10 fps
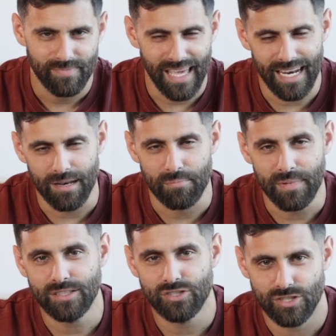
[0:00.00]
And it
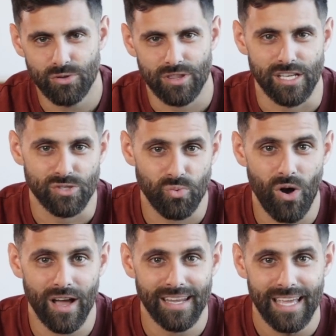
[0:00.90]
means two things.
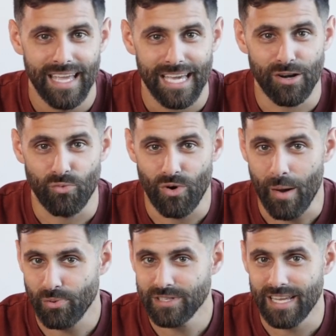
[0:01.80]
One, it
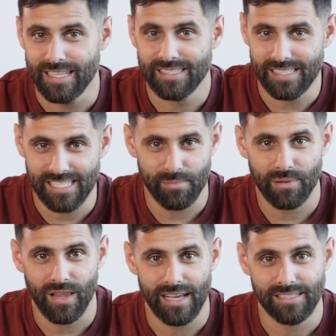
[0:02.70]
represents and
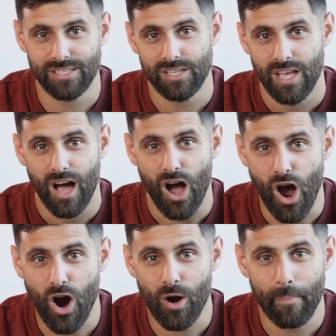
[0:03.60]
symbolizes
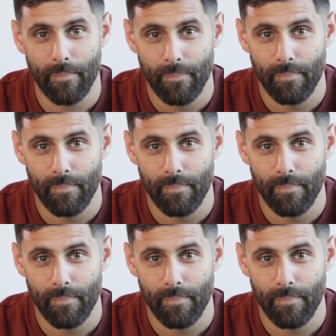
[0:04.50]
our